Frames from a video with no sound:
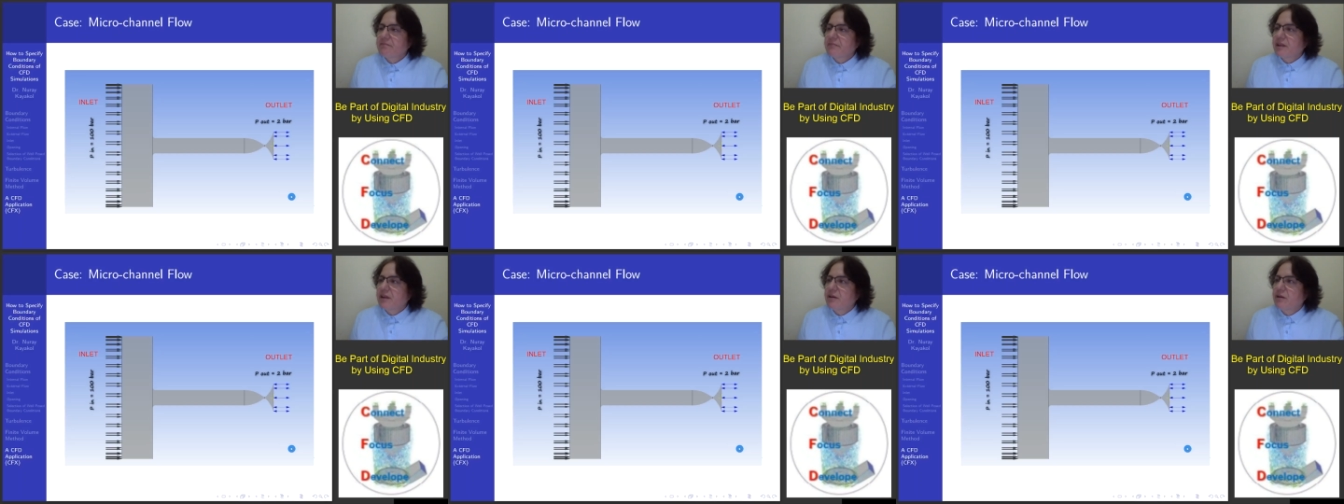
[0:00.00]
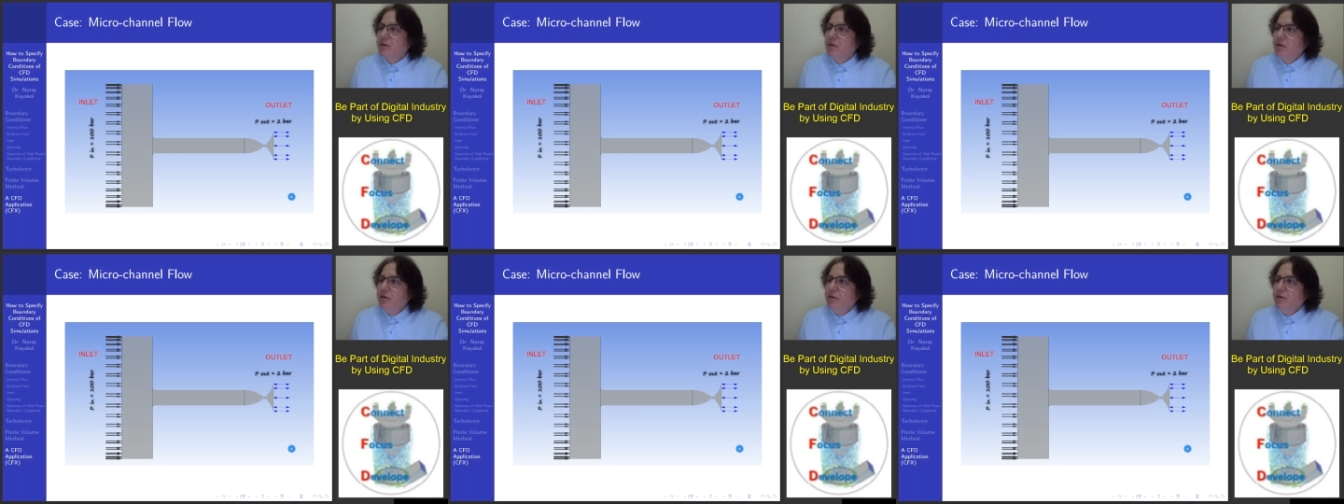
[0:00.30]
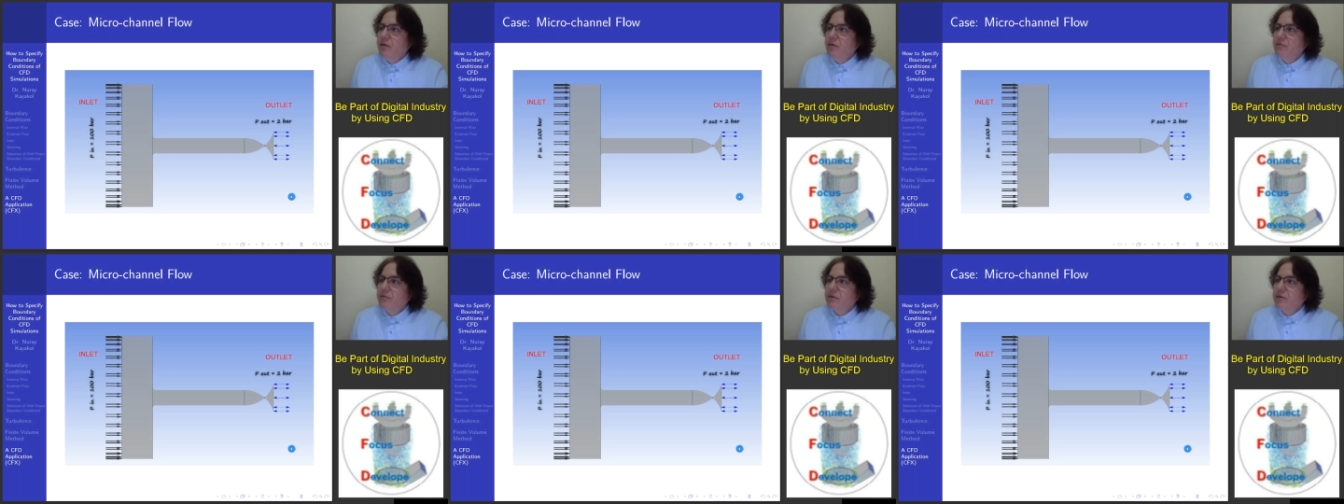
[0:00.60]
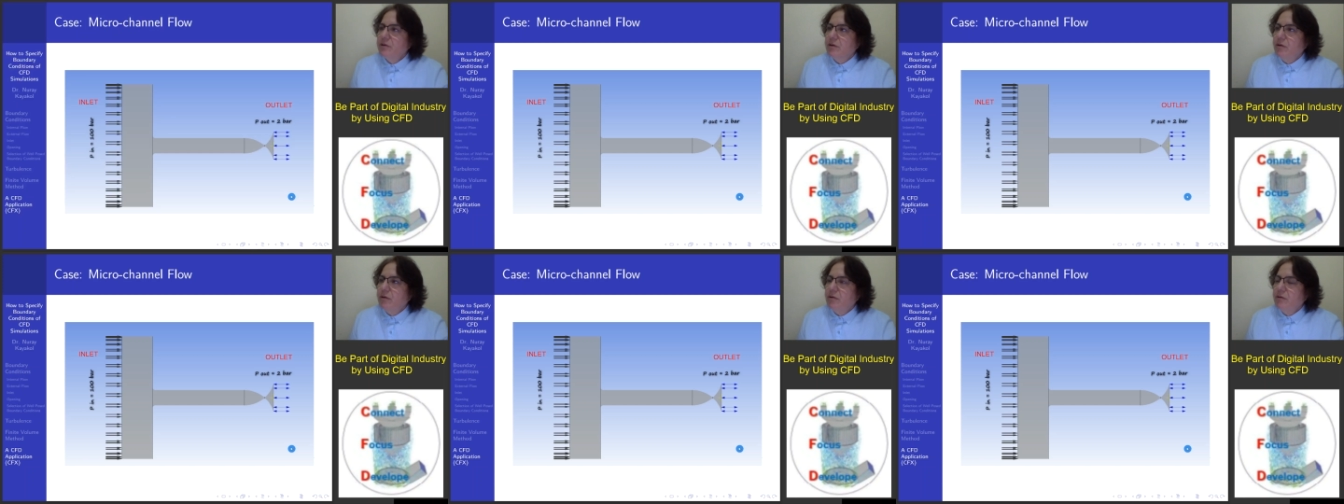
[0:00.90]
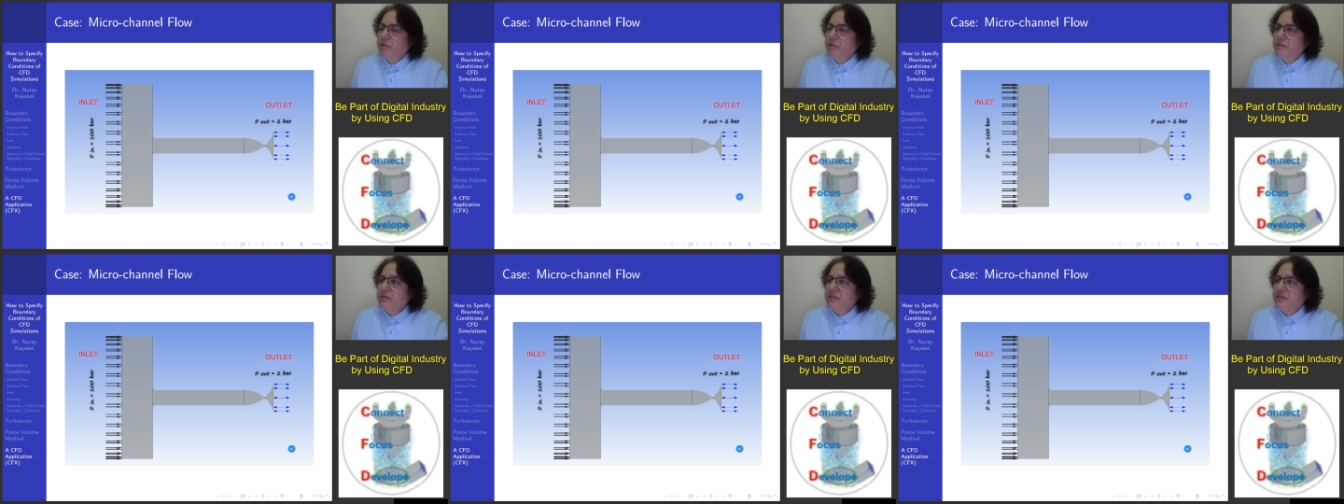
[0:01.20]
go over
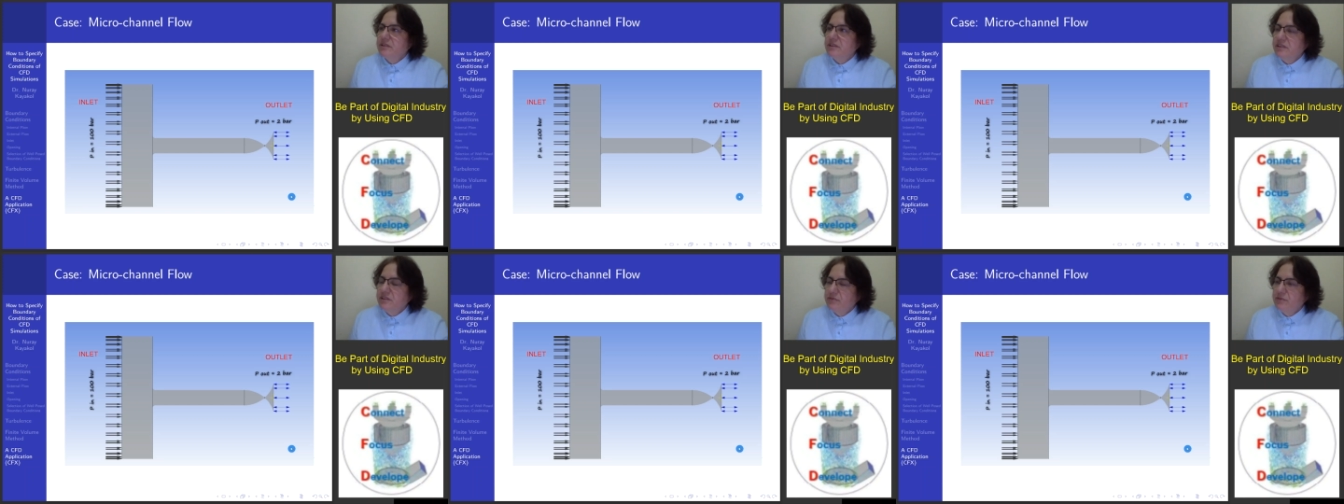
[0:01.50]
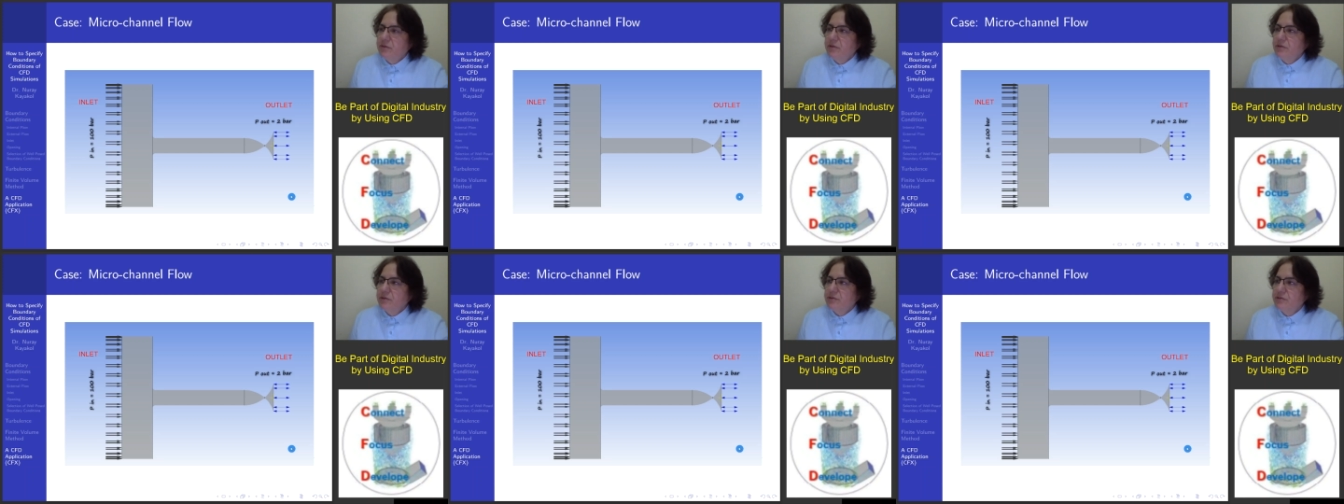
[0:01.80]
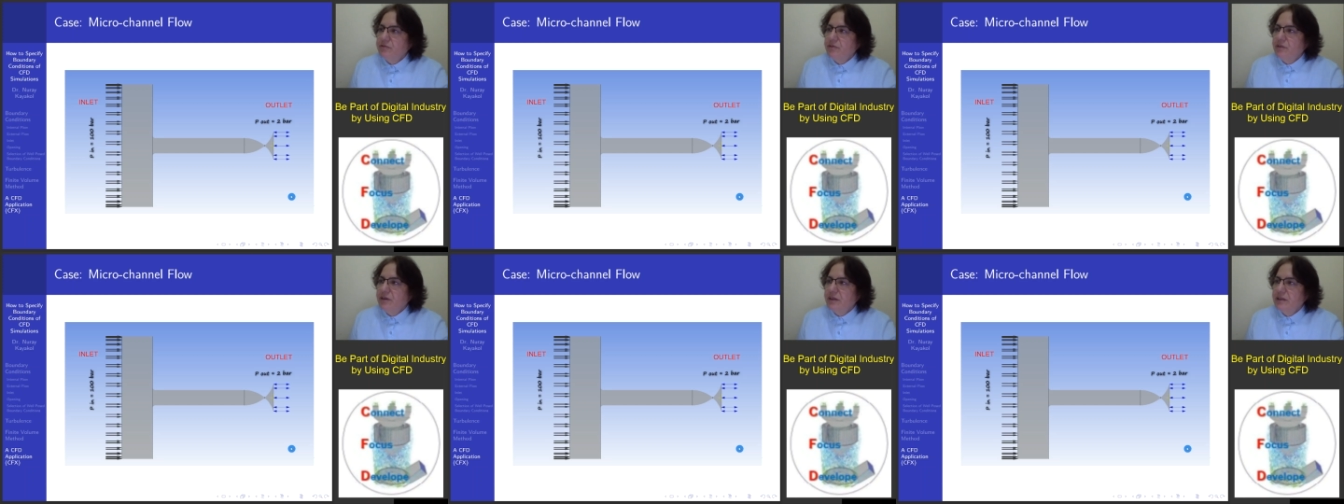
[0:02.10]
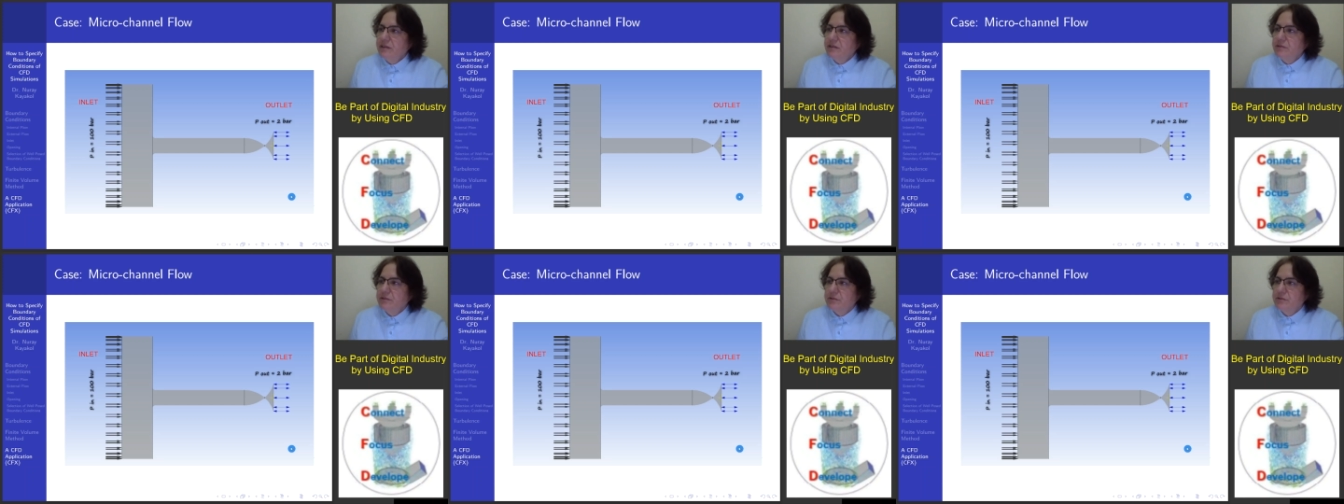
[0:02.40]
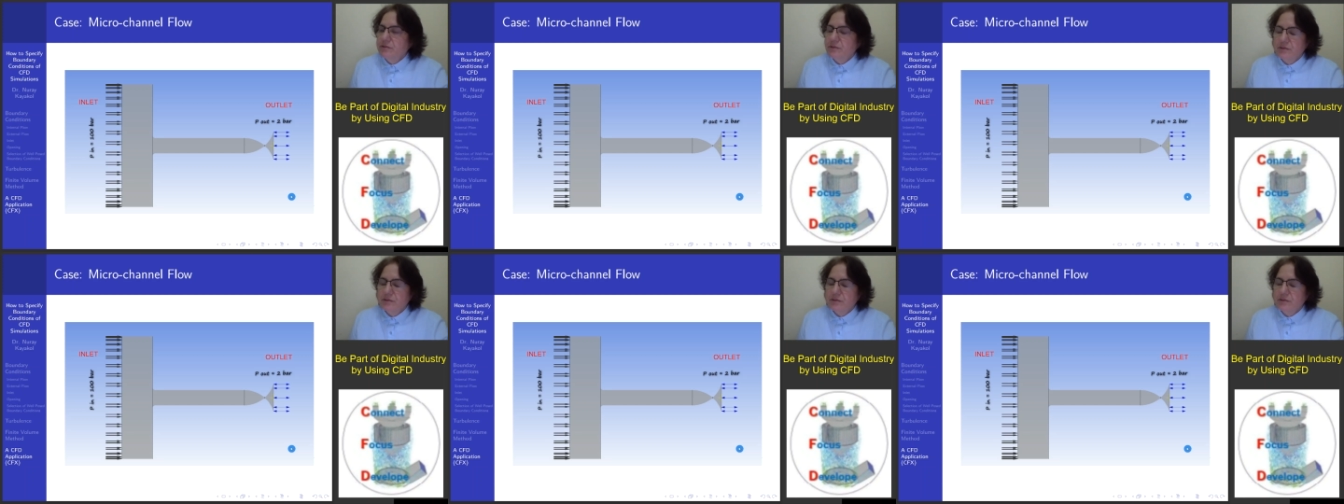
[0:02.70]
all the default values,